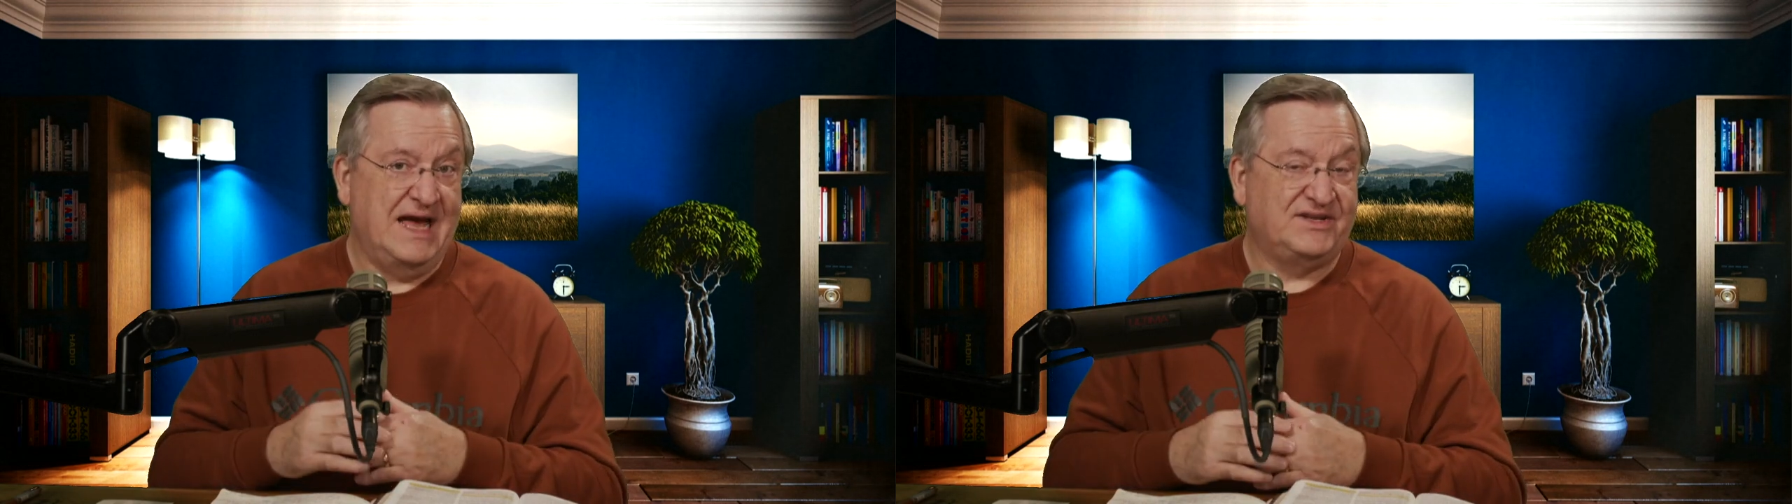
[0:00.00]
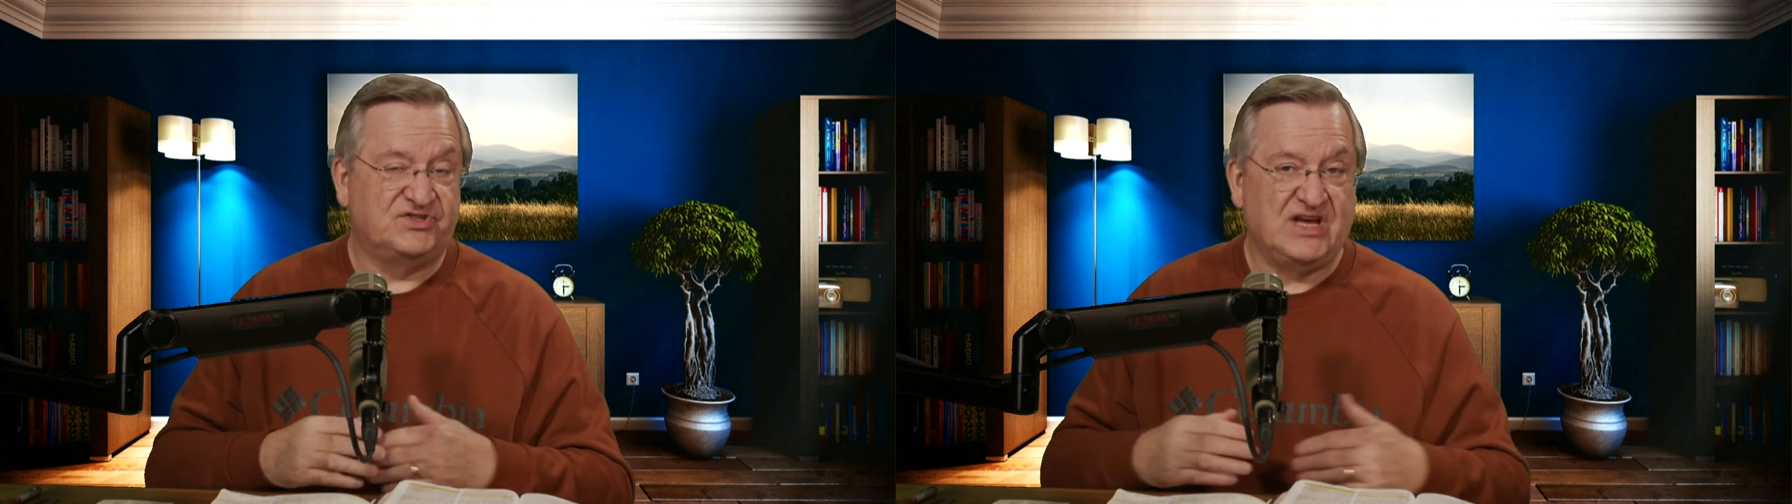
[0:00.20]

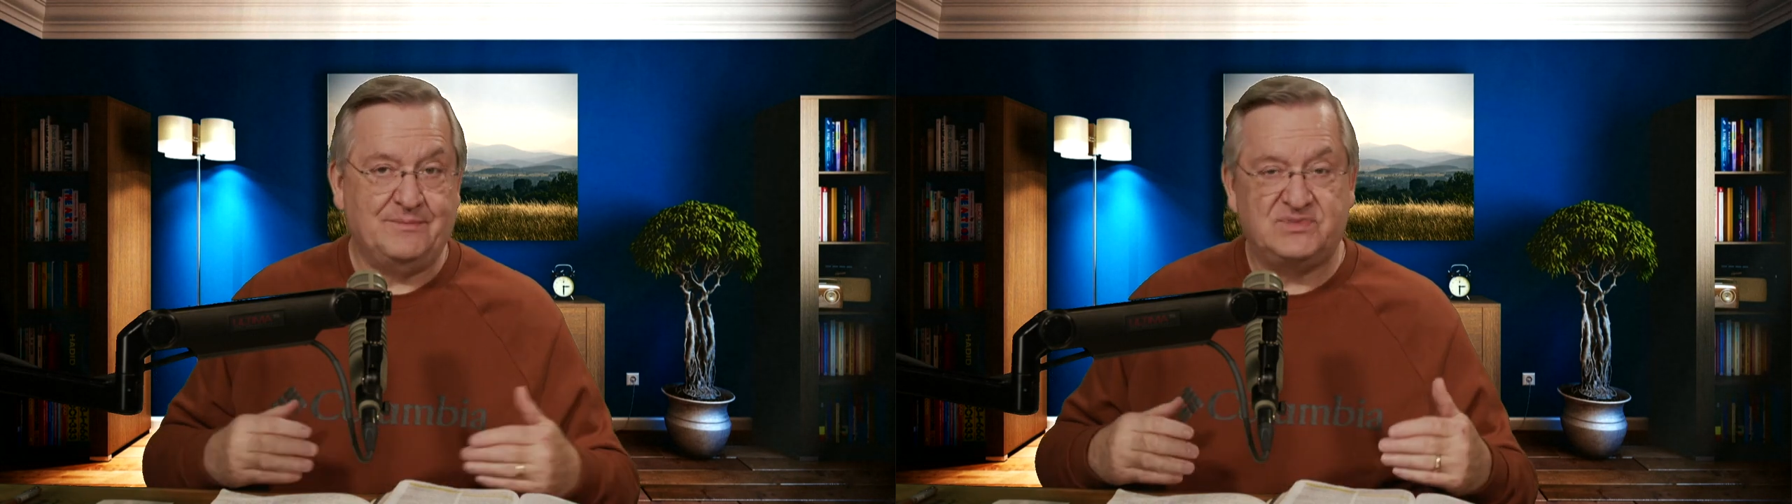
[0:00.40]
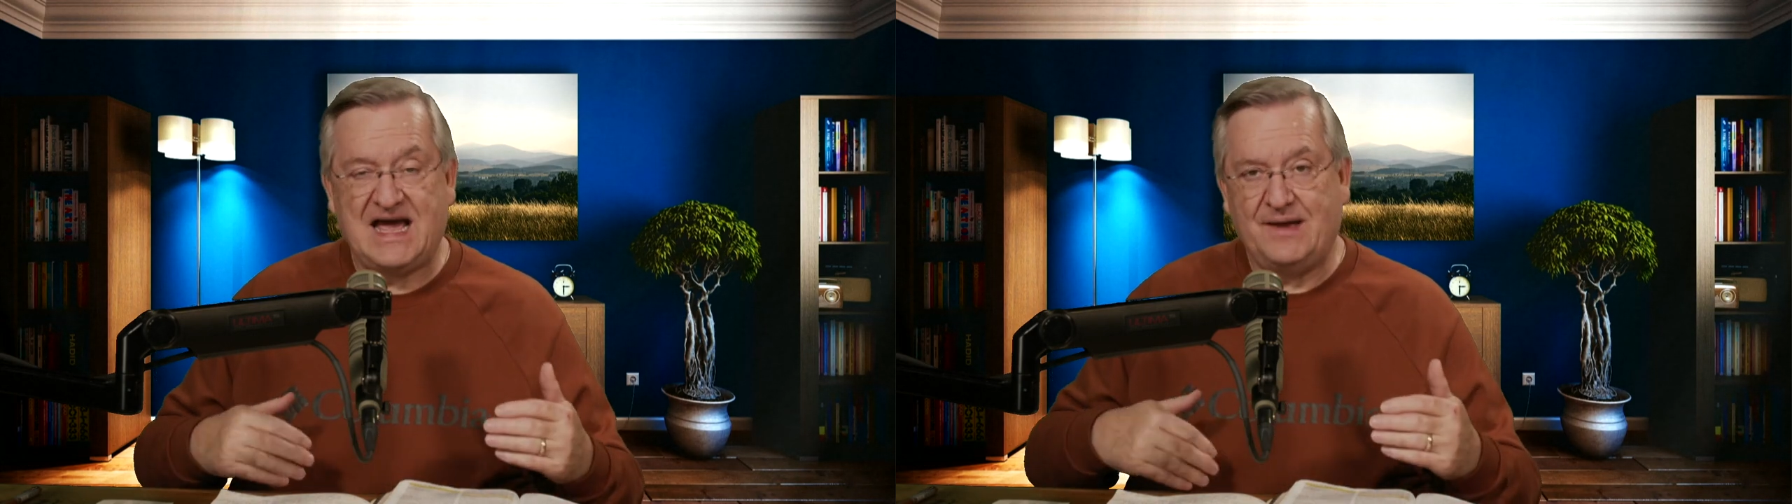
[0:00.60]
at the
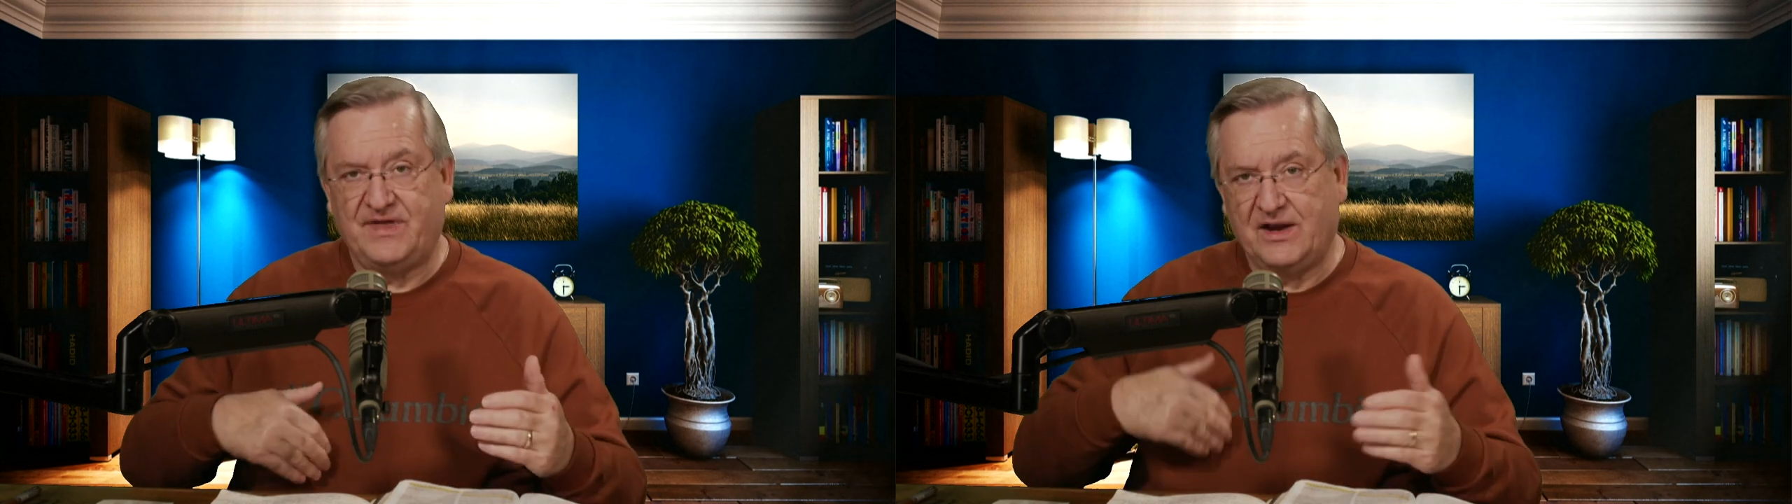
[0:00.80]
same time.